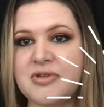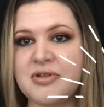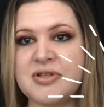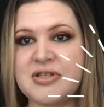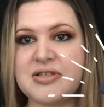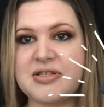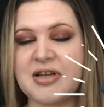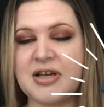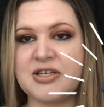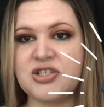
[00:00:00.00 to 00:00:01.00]
this is
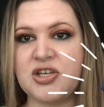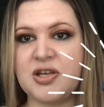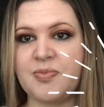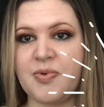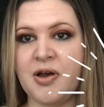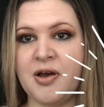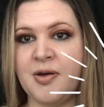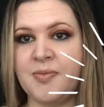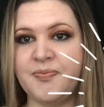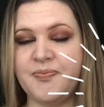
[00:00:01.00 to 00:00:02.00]
not a cheap
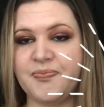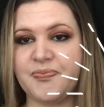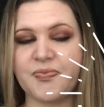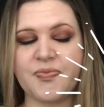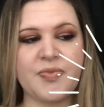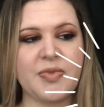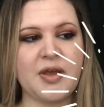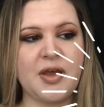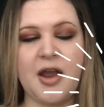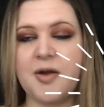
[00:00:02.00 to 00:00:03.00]

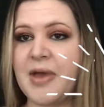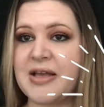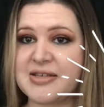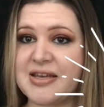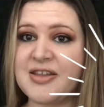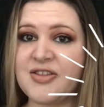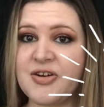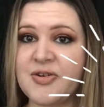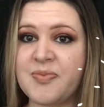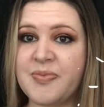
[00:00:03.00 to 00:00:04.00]
hair mask
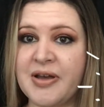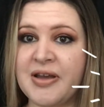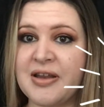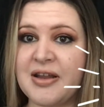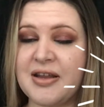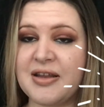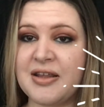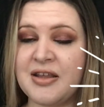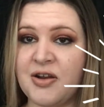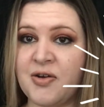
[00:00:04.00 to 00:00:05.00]
either, but
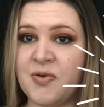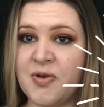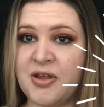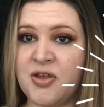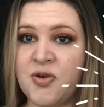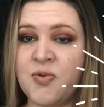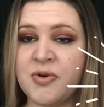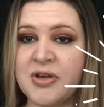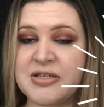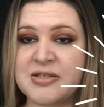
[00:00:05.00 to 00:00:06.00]
you know, you
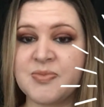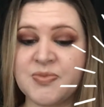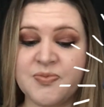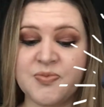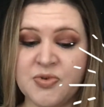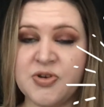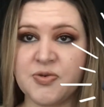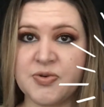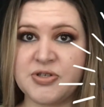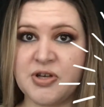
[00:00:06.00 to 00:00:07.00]
will get some
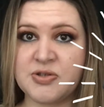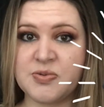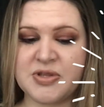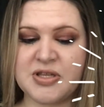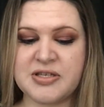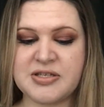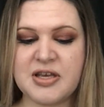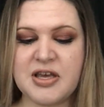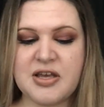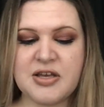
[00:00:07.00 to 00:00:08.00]
good results with this.
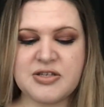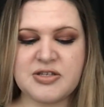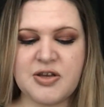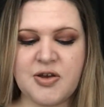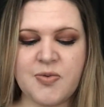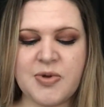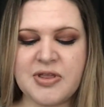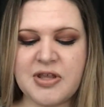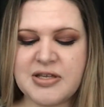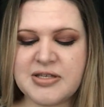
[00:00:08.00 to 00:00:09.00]
So
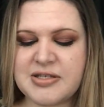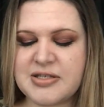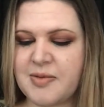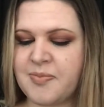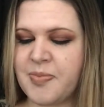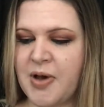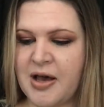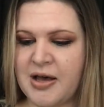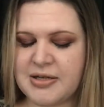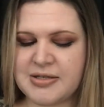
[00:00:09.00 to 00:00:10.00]
with this
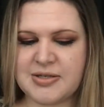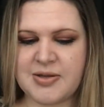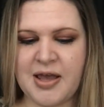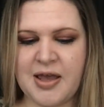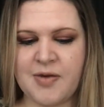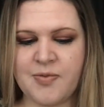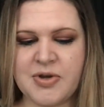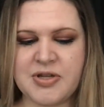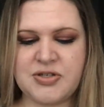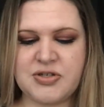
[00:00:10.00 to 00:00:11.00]
box, I have
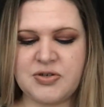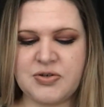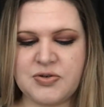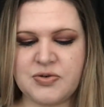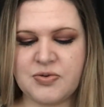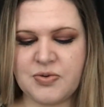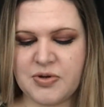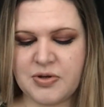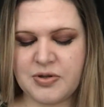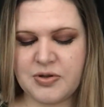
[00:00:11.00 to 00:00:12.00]
1, 2,
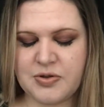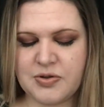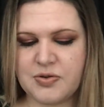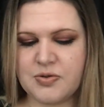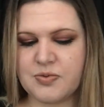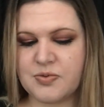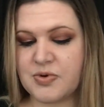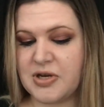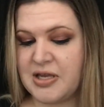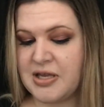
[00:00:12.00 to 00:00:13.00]

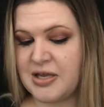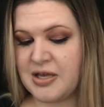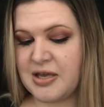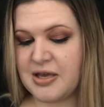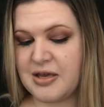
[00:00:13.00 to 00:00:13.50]
3,